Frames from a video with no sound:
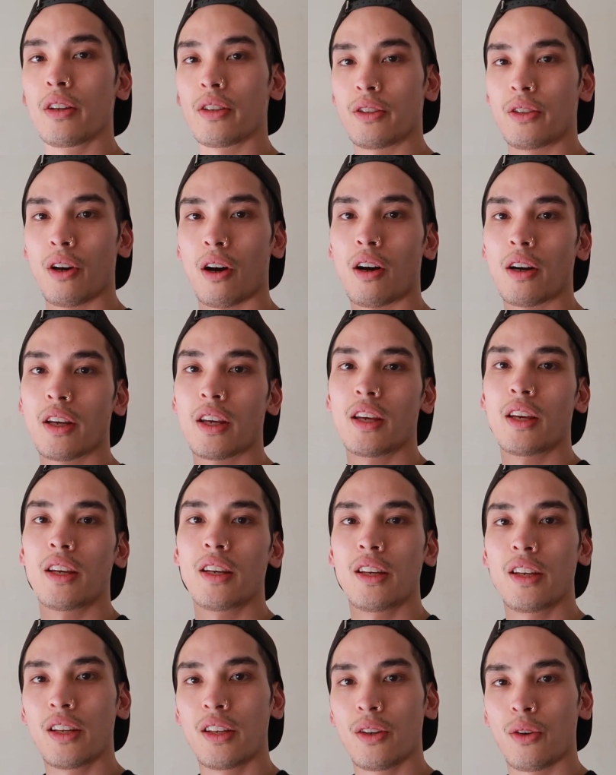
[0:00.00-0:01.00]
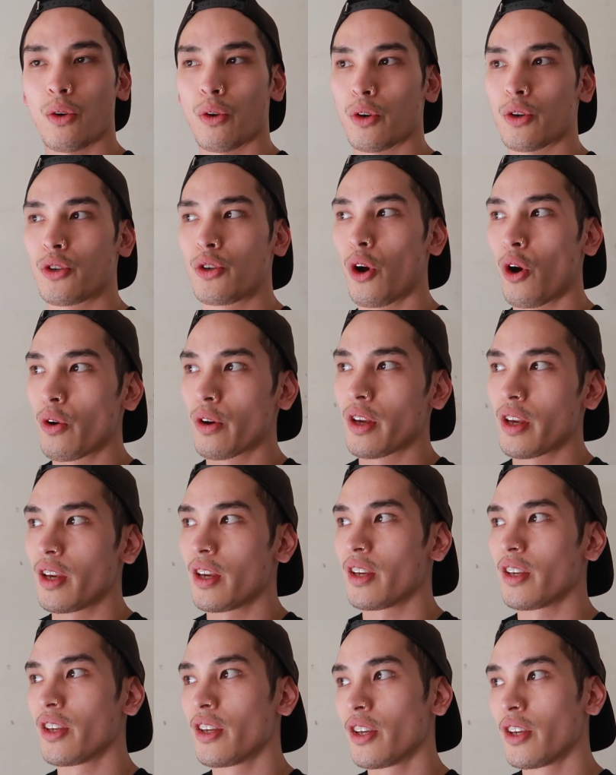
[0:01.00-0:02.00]
Doggy or
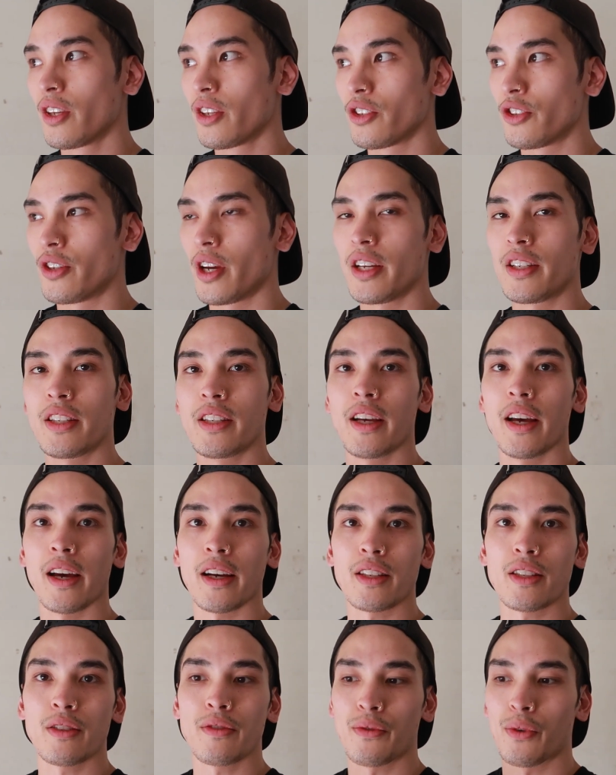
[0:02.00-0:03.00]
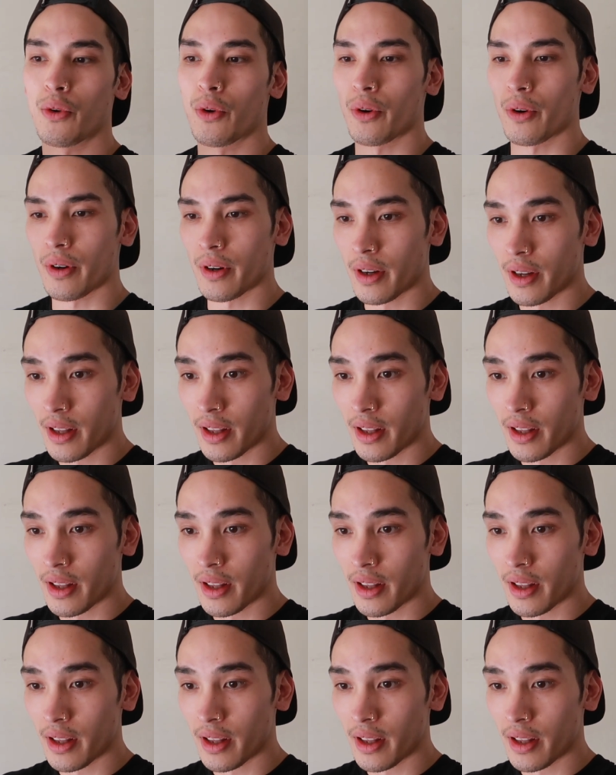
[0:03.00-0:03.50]
Doggy Jzx for